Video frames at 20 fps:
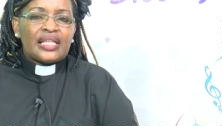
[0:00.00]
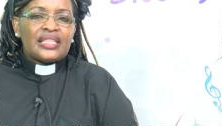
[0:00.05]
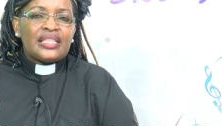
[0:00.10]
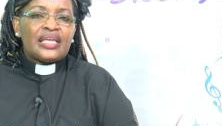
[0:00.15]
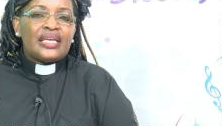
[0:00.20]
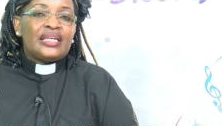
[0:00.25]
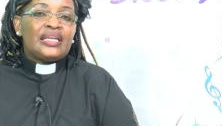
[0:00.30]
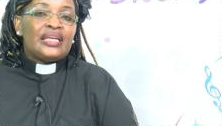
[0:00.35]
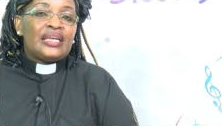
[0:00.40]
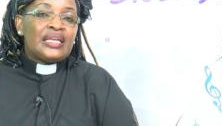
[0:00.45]

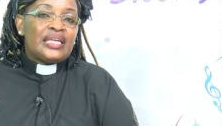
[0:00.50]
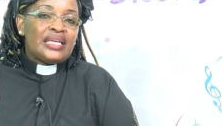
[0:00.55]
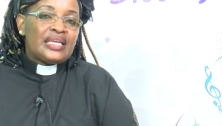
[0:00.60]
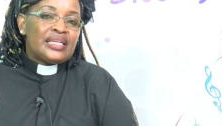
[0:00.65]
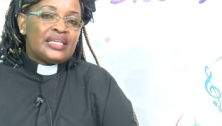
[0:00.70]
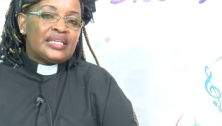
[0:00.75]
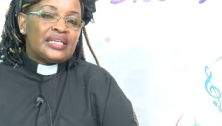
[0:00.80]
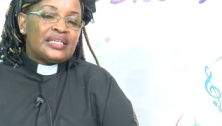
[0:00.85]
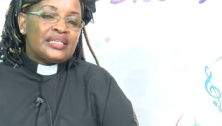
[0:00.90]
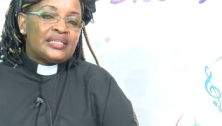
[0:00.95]
They
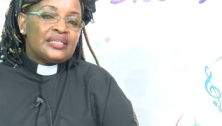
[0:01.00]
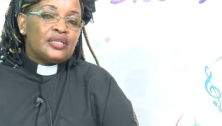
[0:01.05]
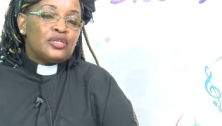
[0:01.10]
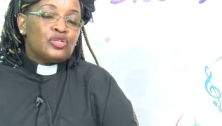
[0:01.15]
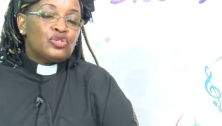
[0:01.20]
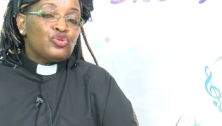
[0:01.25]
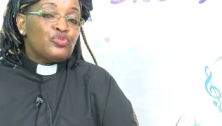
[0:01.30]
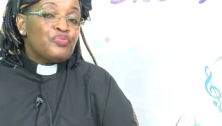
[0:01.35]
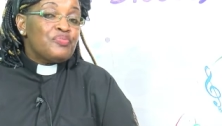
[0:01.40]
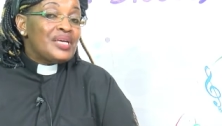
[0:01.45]

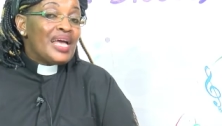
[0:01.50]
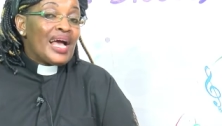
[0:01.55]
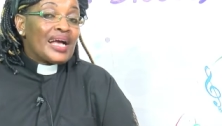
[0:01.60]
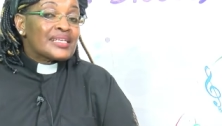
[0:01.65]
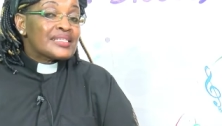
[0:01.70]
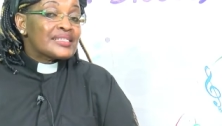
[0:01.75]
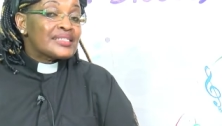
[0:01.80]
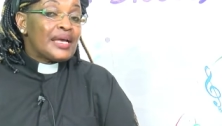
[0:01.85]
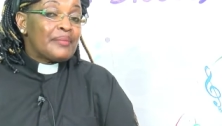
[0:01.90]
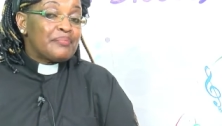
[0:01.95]
needed to be
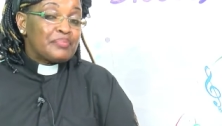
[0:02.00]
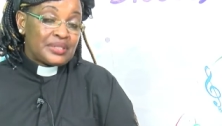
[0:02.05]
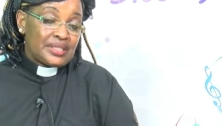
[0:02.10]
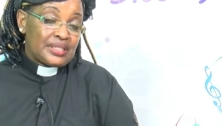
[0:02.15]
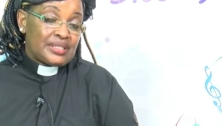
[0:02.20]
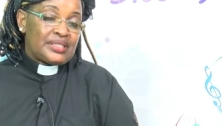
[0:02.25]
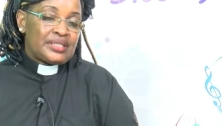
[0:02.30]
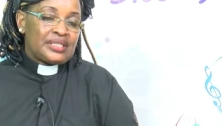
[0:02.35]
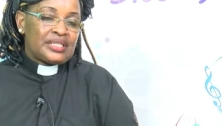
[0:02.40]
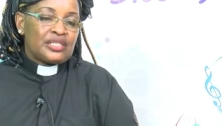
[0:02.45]

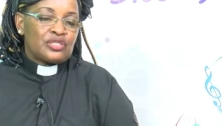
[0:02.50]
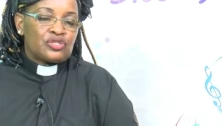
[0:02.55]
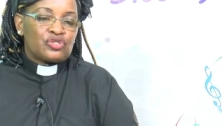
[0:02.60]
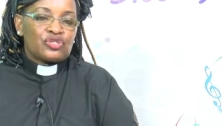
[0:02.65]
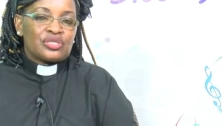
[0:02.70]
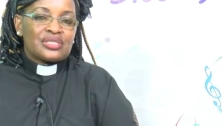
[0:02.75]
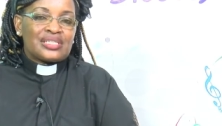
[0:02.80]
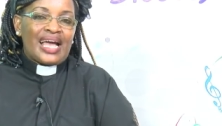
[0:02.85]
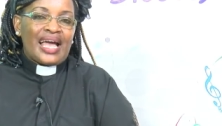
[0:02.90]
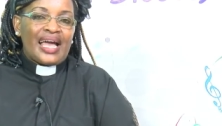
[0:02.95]
accepted in
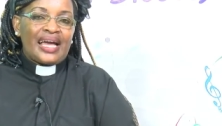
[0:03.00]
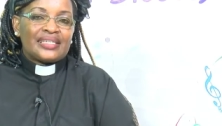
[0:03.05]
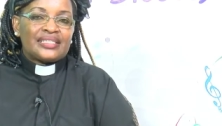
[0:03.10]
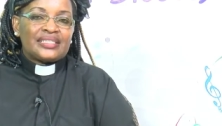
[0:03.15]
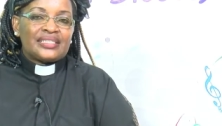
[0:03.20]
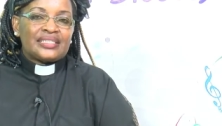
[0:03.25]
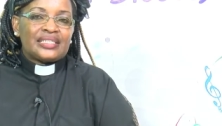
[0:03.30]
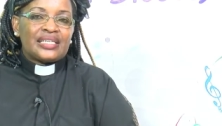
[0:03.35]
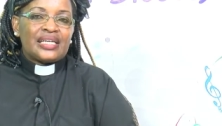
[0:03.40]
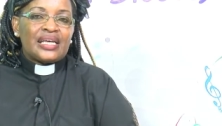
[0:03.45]

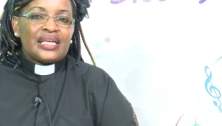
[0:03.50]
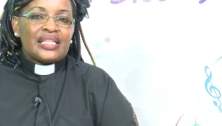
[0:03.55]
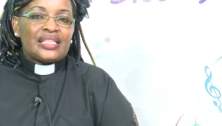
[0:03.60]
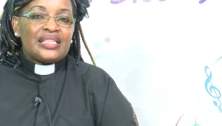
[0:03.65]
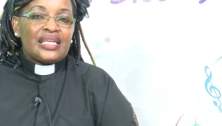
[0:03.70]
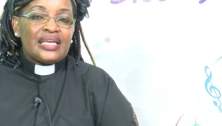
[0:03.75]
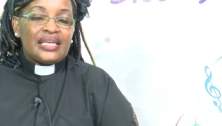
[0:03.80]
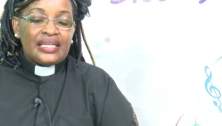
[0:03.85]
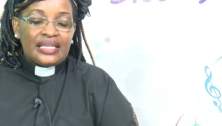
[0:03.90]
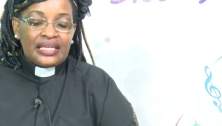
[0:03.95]
society.
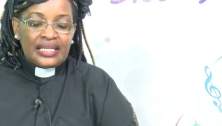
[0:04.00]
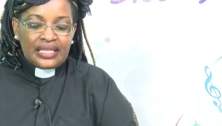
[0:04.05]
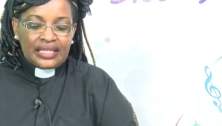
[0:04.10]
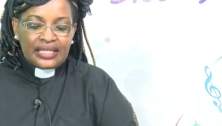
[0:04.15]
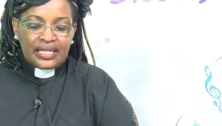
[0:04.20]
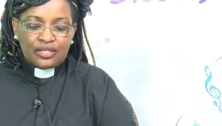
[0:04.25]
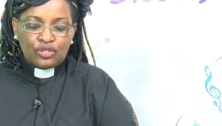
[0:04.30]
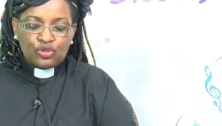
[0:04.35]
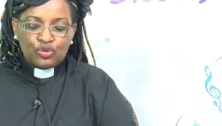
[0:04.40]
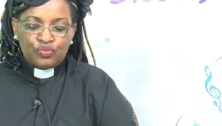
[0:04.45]
They
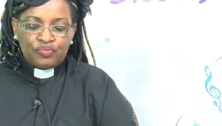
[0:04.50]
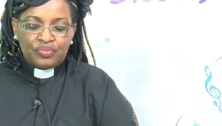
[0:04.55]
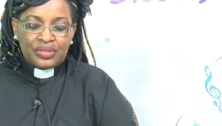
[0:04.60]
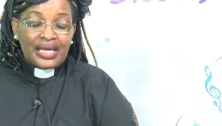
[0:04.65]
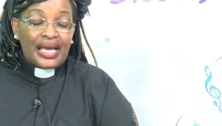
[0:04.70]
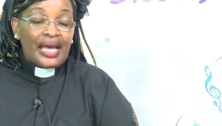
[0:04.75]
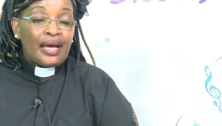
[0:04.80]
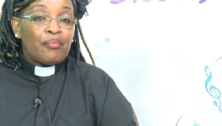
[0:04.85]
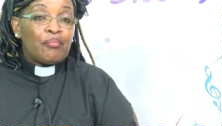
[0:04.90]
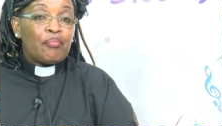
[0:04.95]
needed to
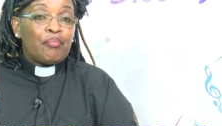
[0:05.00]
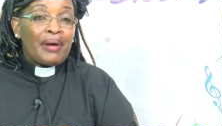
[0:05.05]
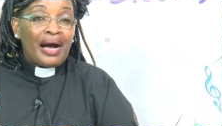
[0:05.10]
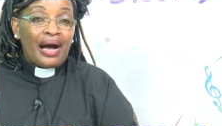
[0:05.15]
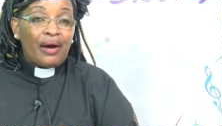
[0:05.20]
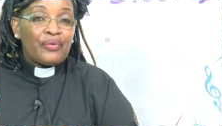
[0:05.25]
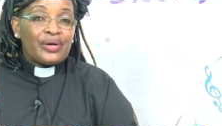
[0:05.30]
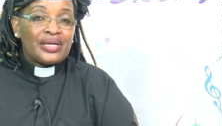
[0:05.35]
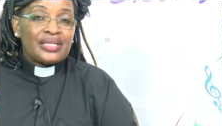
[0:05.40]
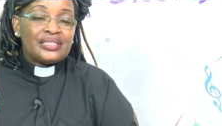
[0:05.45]
be
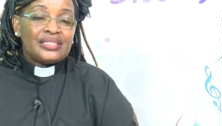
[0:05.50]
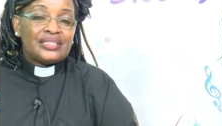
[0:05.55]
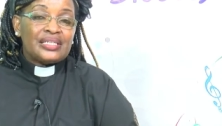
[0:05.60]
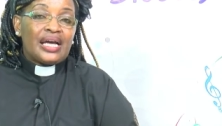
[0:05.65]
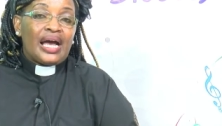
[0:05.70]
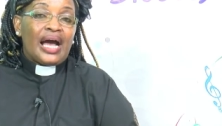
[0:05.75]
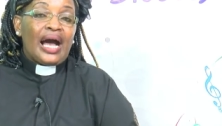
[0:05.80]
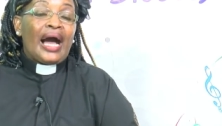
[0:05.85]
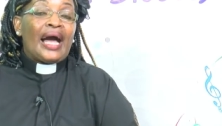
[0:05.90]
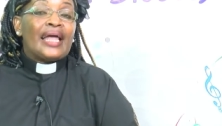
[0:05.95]
empowered
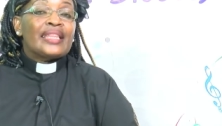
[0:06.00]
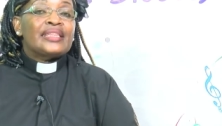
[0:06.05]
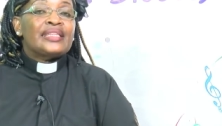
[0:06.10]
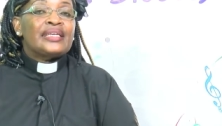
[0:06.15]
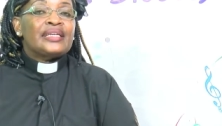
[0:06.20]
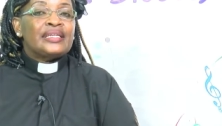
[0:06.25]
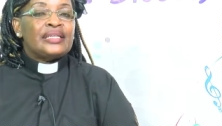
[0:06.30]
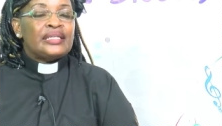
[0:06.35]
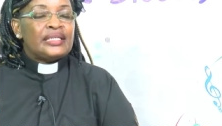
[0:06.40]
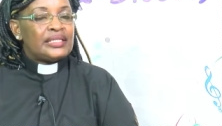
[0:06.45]
and
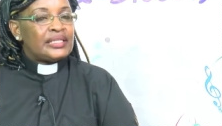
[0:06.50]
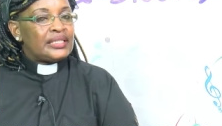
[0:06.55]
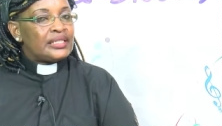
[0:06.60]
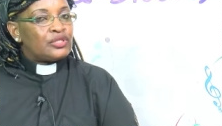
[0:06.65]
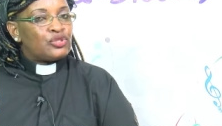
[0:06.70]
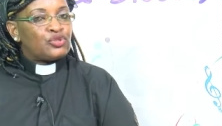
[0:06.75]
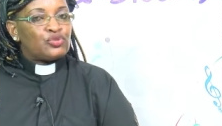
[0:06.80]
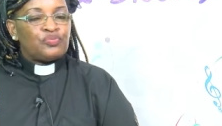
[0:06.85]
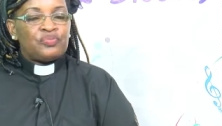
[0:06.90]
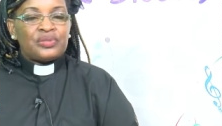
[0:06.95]
they
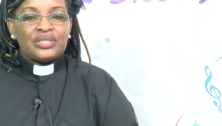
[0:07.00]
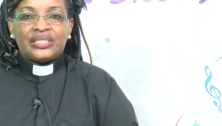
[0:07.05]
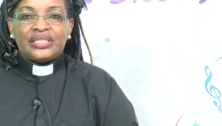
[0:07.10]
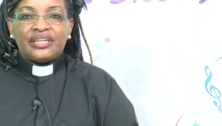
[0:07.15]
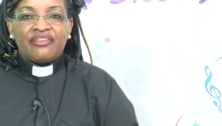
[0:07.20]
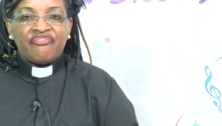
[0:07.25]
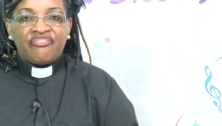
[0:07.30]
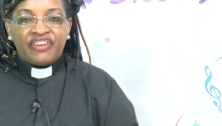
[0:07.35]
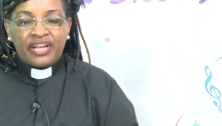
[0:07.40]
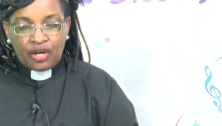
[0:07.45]
needed to be
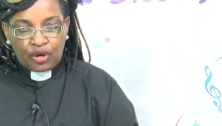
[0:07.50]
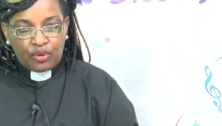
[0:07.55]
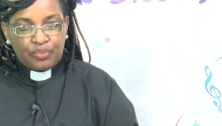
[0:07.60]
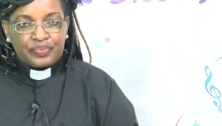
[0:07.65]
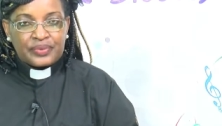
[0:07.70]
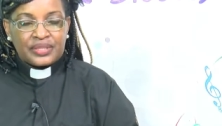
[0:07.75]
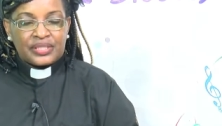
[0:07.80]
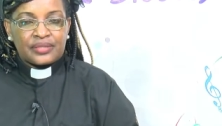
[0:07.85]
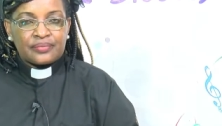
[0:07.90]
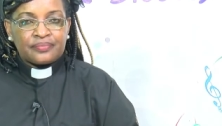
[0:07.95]

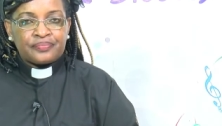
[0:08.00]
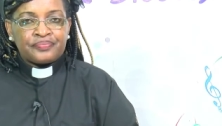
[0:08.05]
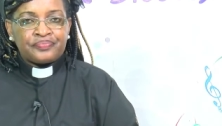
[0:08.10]
developed.